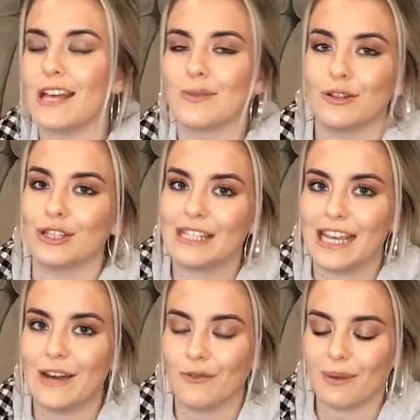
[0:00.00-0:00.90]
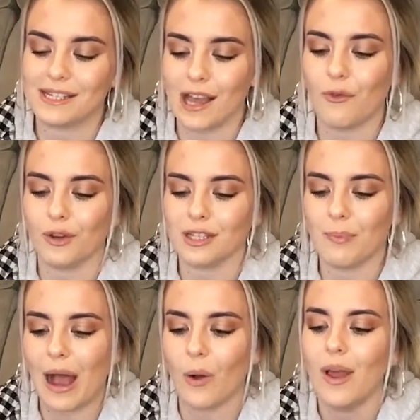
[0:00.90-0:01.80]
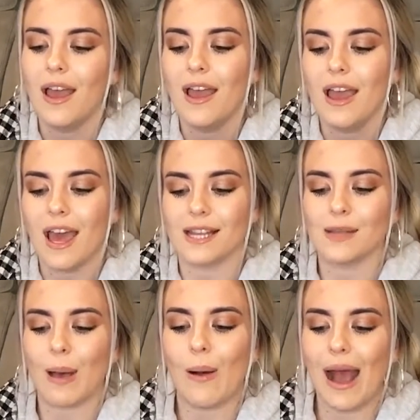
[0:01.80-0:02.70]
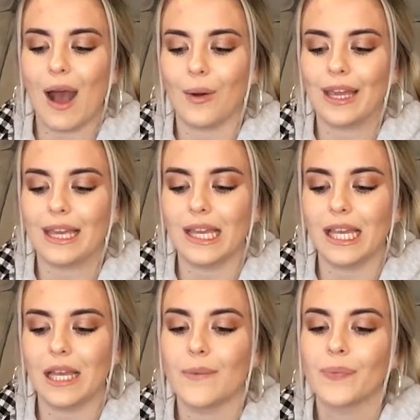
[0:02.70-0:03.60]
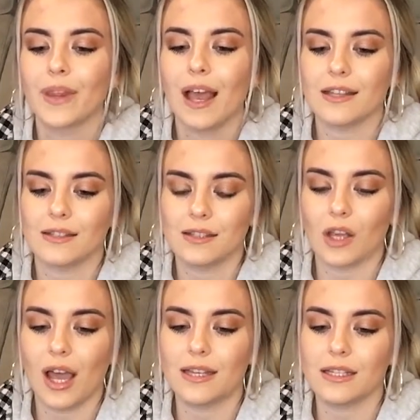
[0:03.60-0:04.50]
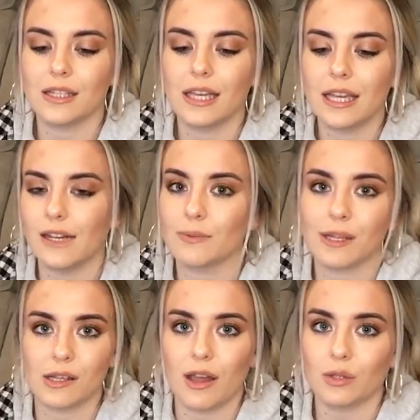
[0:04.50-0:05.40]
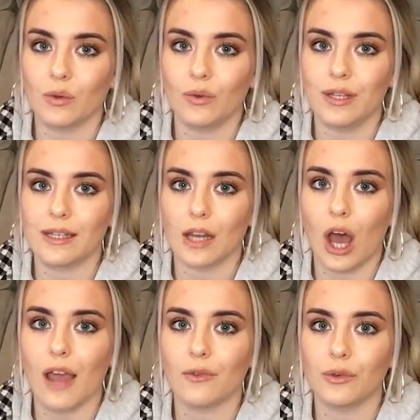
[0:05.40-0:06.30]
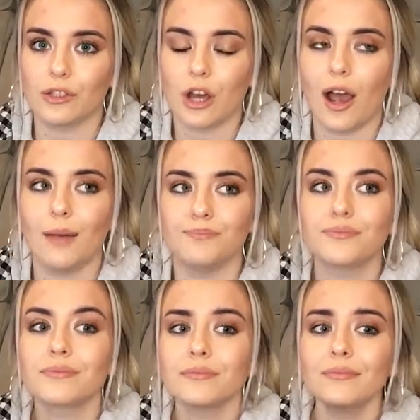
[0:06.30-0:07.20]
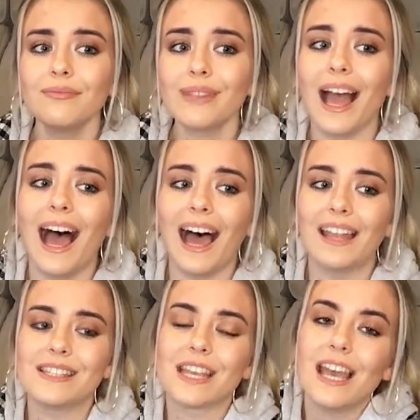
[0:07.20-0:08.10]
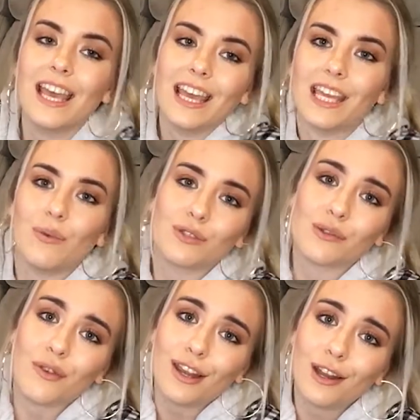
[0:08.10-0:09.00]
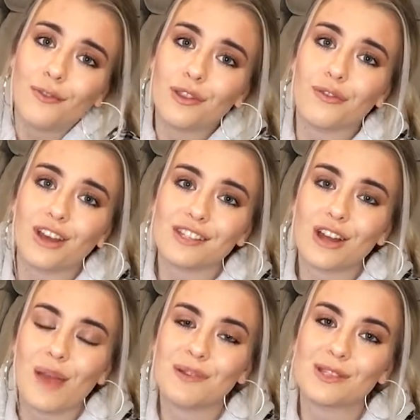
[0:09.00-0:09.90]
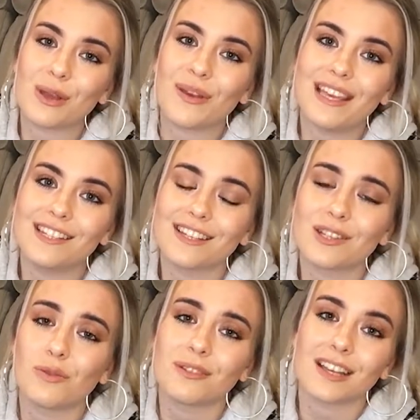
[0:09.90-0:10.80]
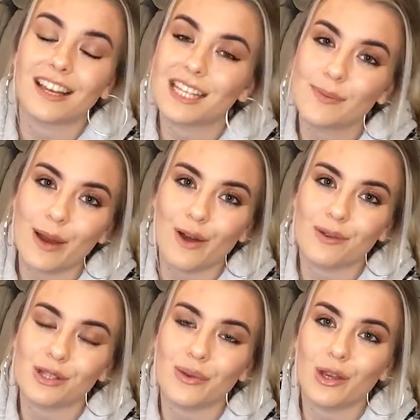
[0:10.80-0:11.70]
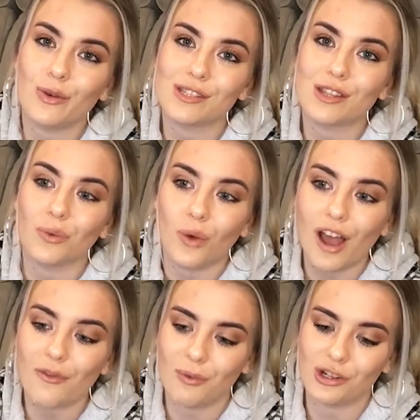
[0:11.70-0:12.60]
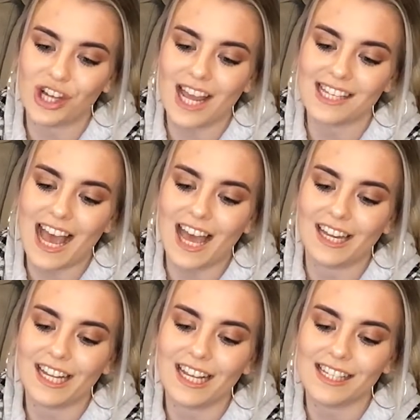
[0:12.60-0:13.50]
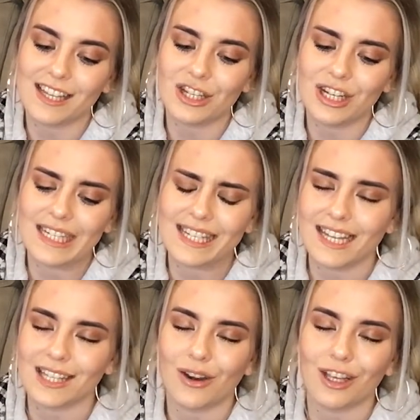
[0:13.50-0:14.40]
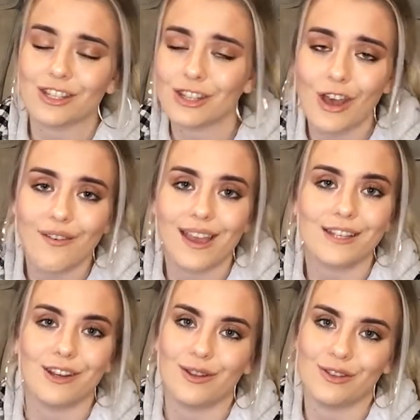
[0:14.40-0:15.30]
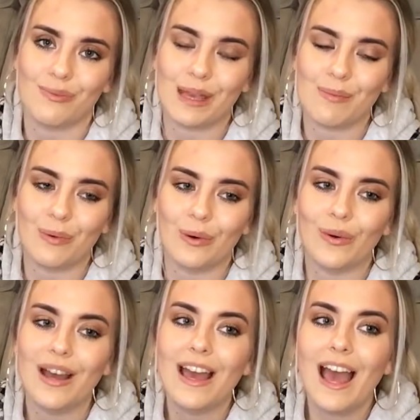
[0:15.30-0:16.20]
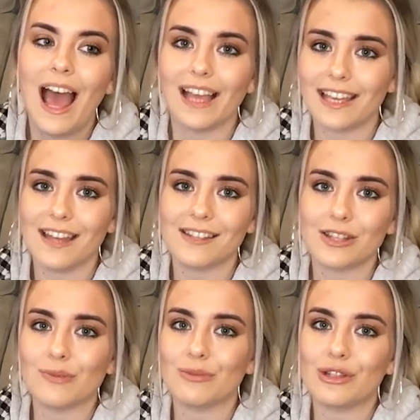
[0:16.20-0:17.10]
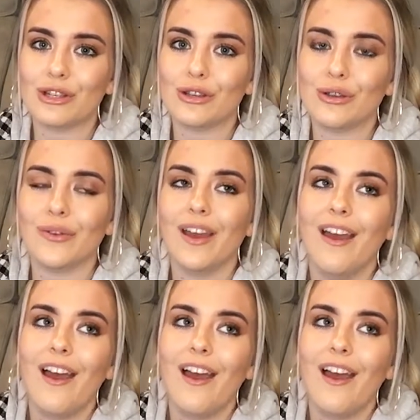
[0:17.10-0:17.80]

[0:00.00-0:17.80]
that as well, just seeing for myself what it's about. And it's about how he has decided that he lives by science all his life, all the time. And he wants to find love for the first time. And so he does it almost like an experiment. So he calls it The Wife Project. And he essentially sends out like a survey to loads of people and gets them to